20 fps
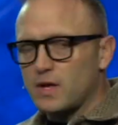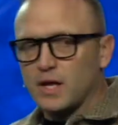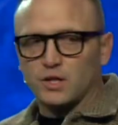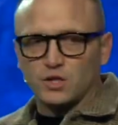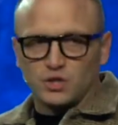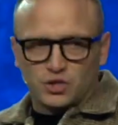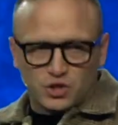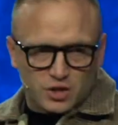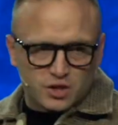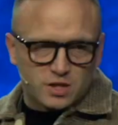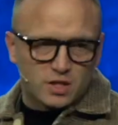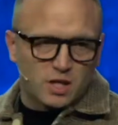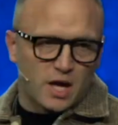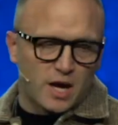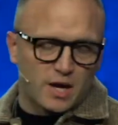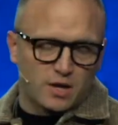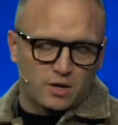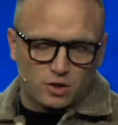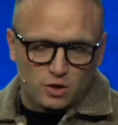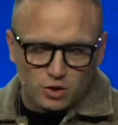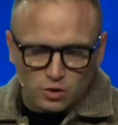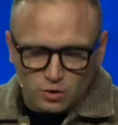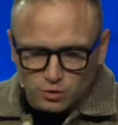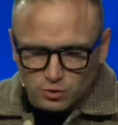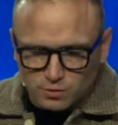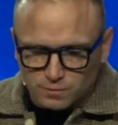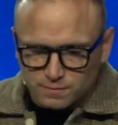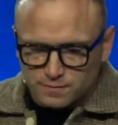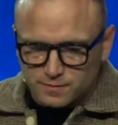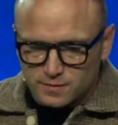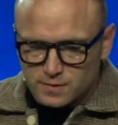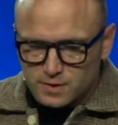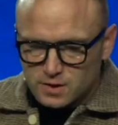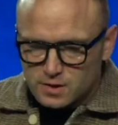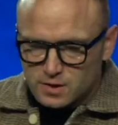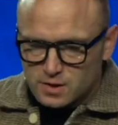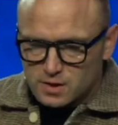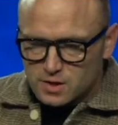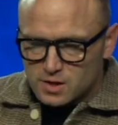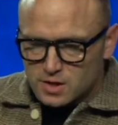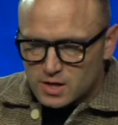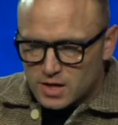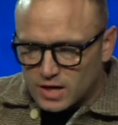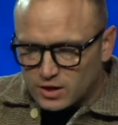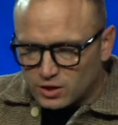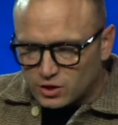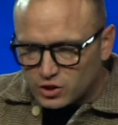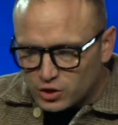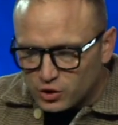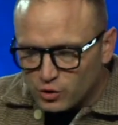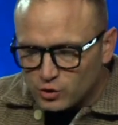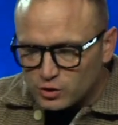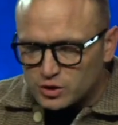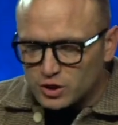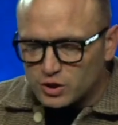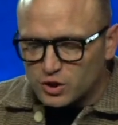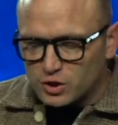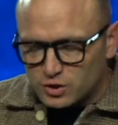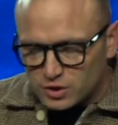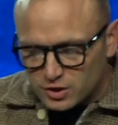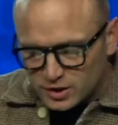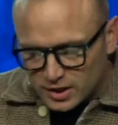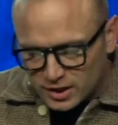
and just like you and chooses